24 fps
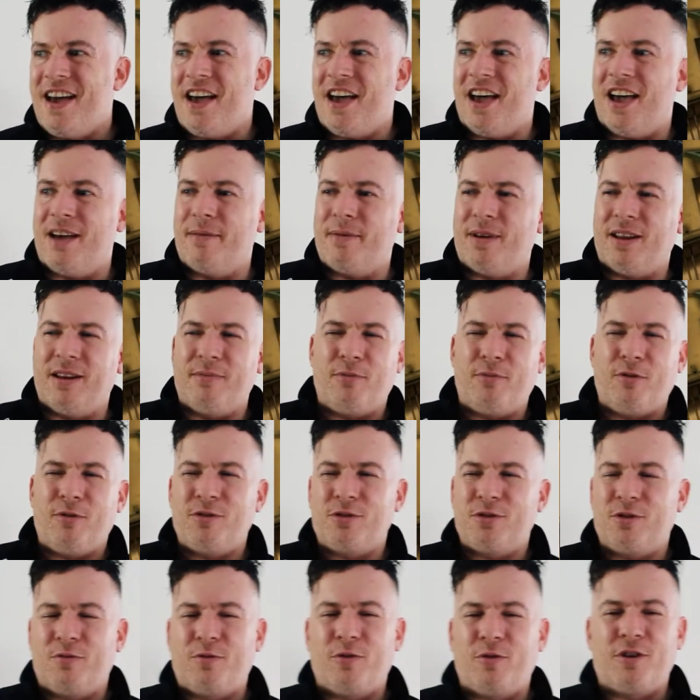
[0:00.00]
Um, and then
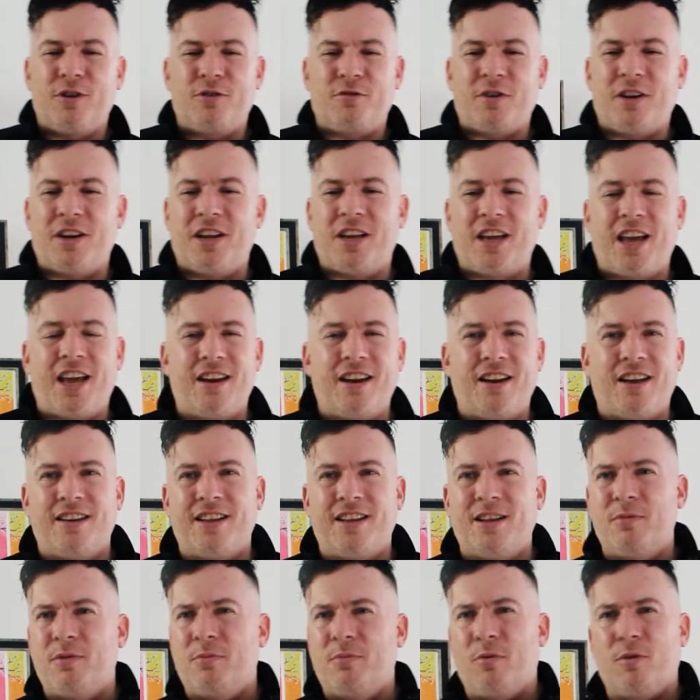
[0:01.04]
Broken Sword four they tried it again, and
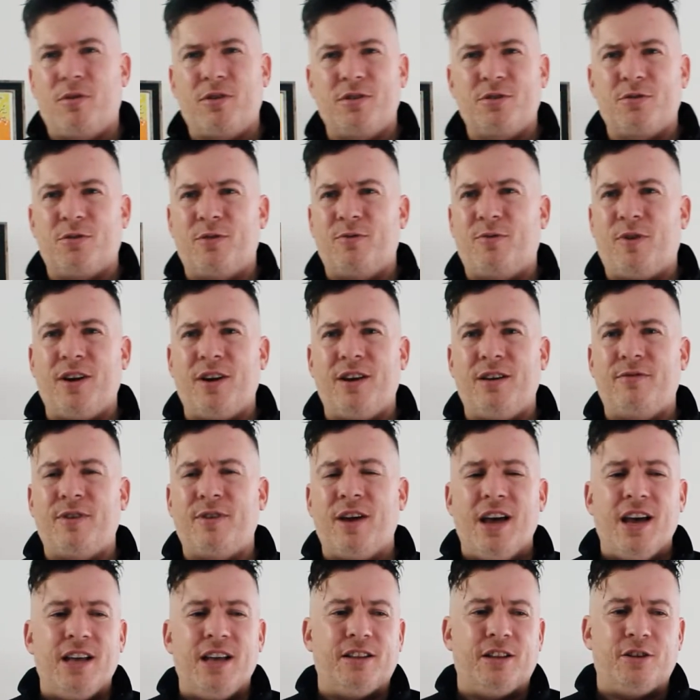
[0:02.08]
then with Broken Sword five
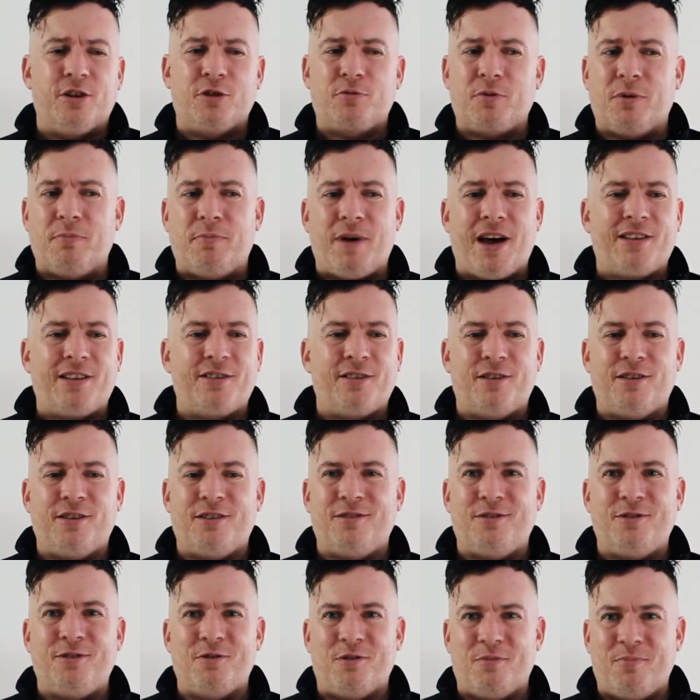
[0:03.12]
they just went back to
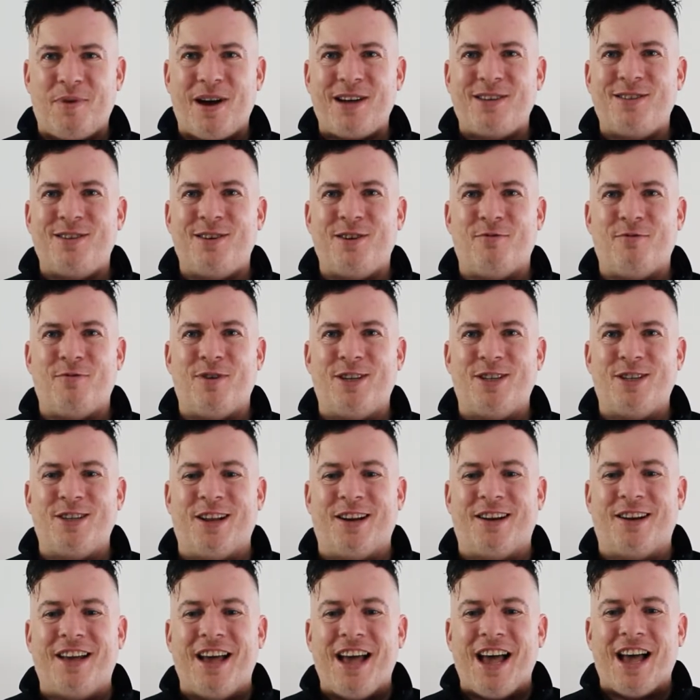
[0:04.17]
the you know back to the
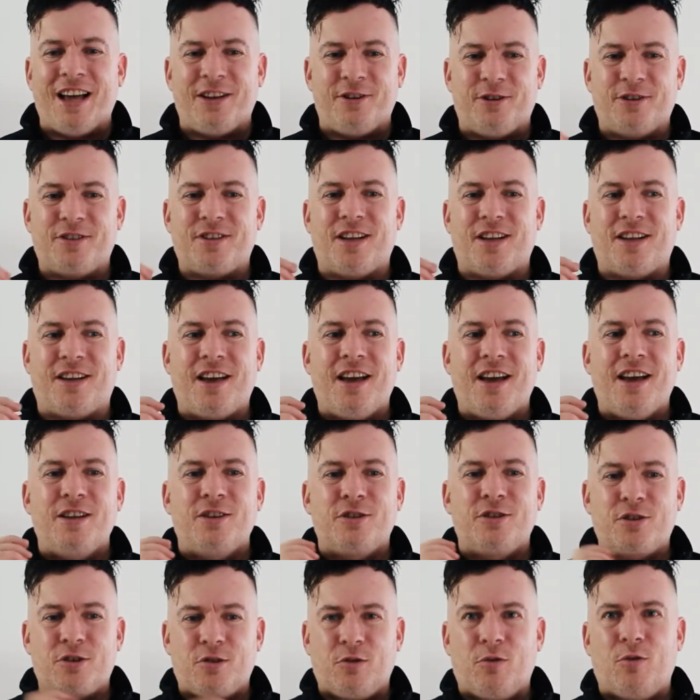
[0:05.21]
original and just like
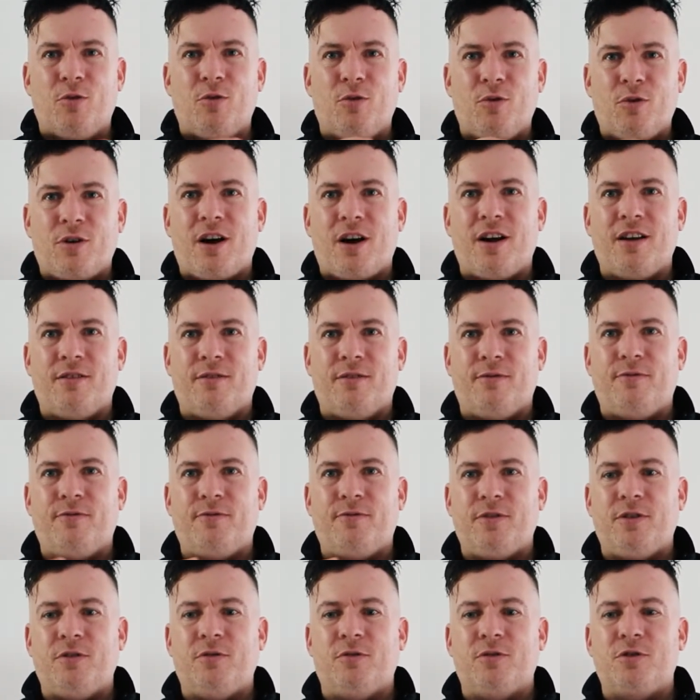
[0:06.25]
slow kind
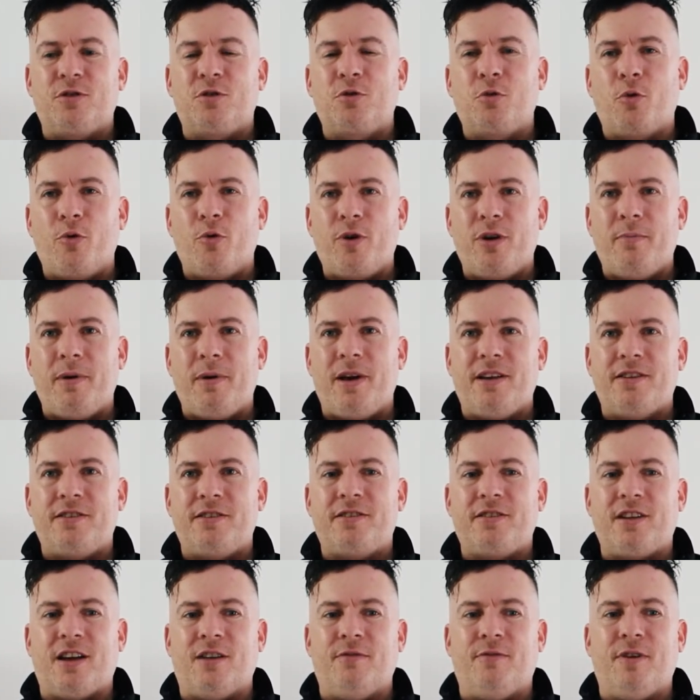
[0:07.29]
of you know story
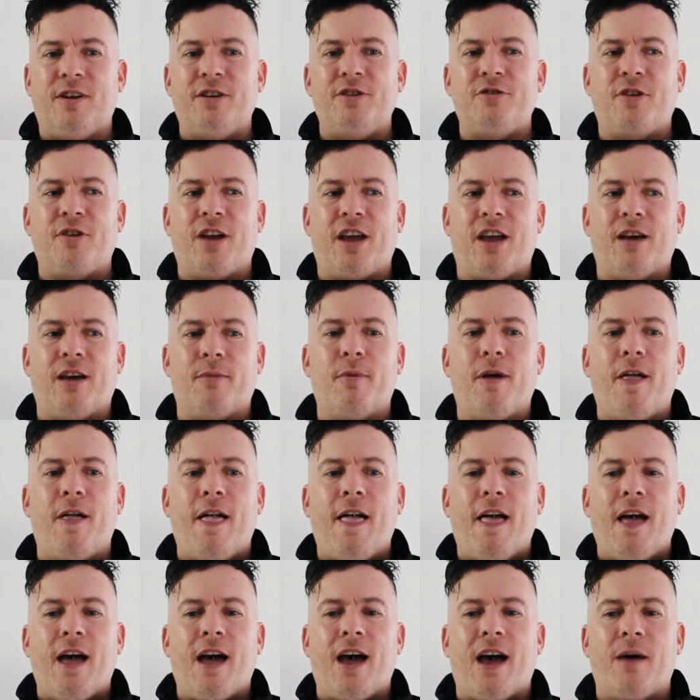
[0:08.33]
based adventure game
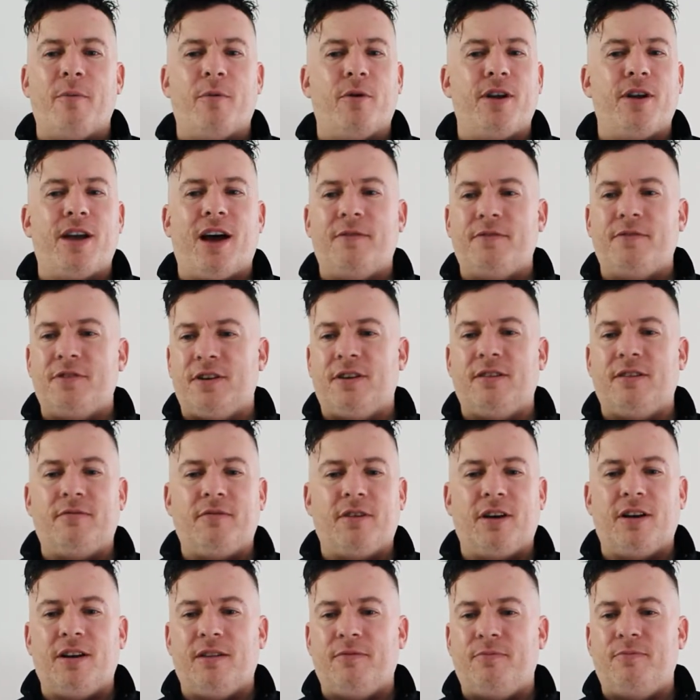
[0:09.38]
um, where you have to
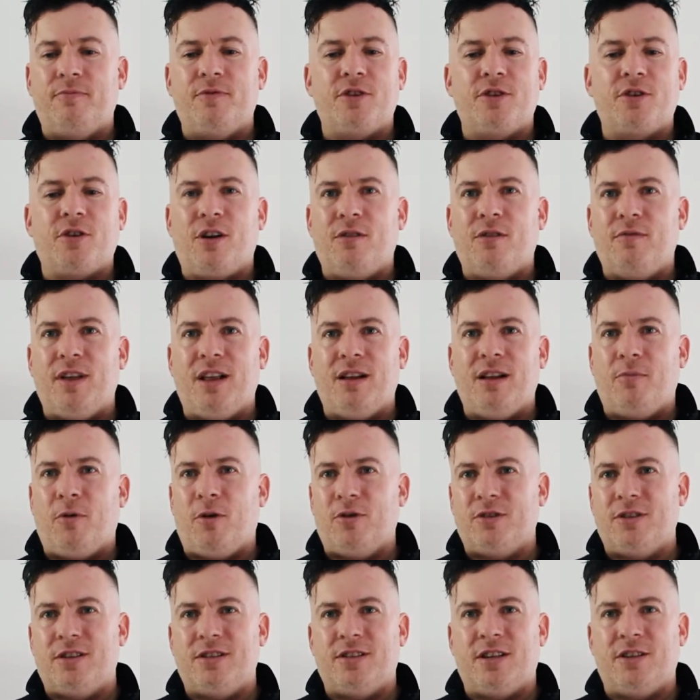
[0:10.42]
kind of solve little
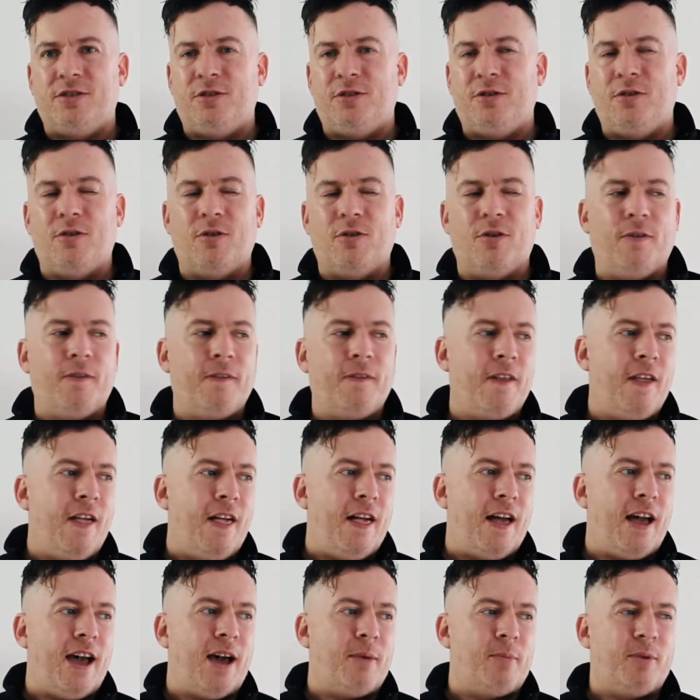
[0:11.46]
puzzles as you go
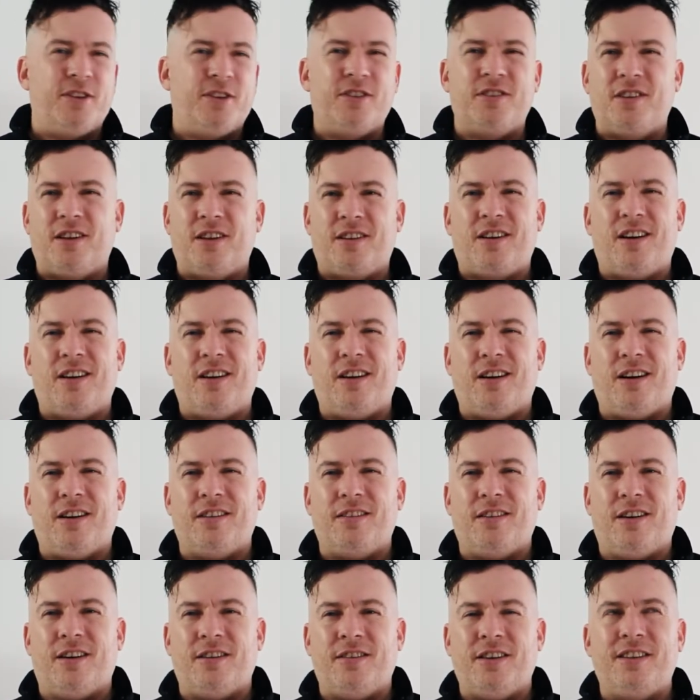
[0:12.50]
um, which is the kind of, I,
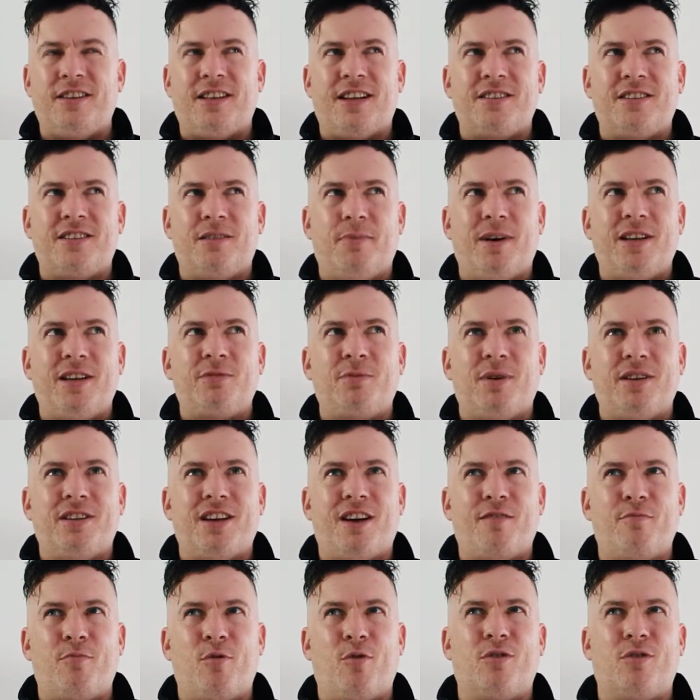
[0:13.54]
th I, think that's the best way to
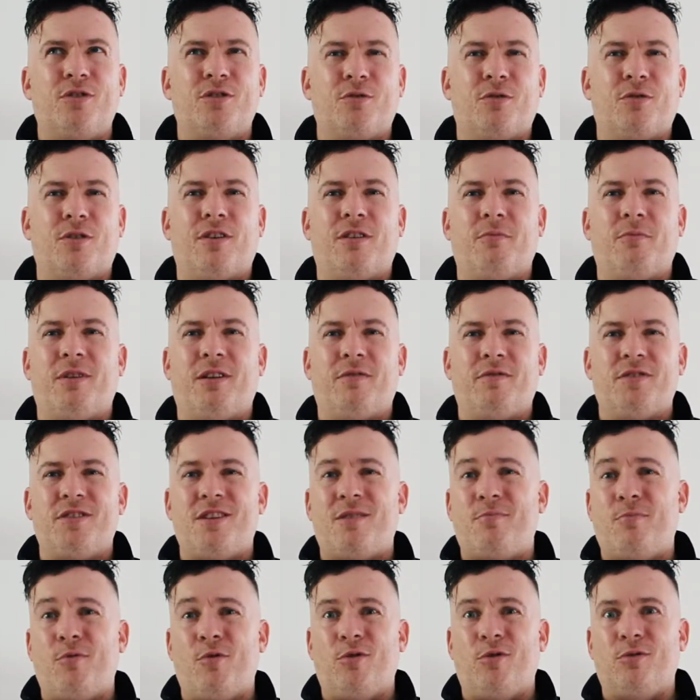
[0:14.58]
have a broken sword. I mean, if it's
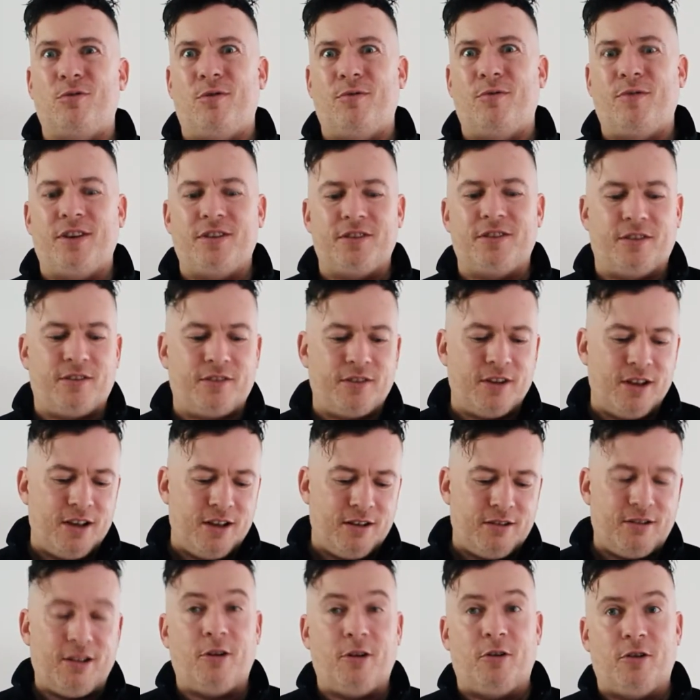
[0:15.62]
not broke, don't fix it,
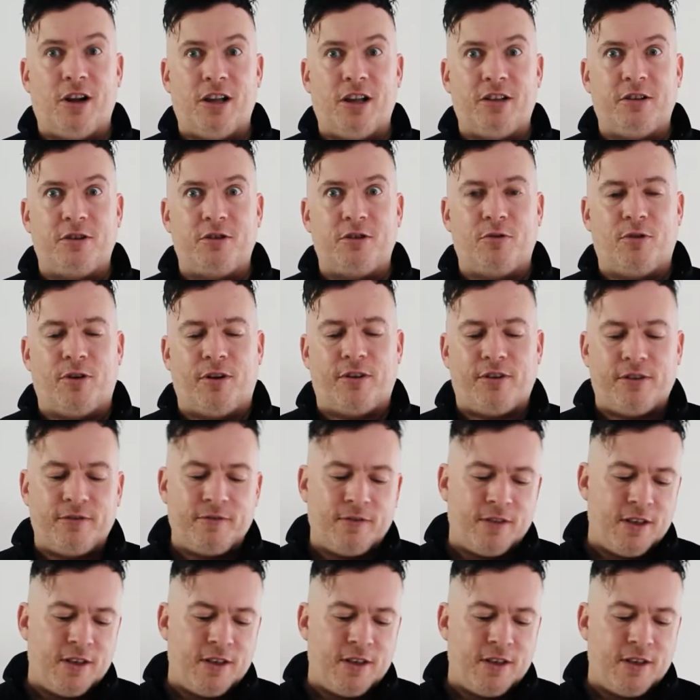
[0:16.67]
unlike the sword.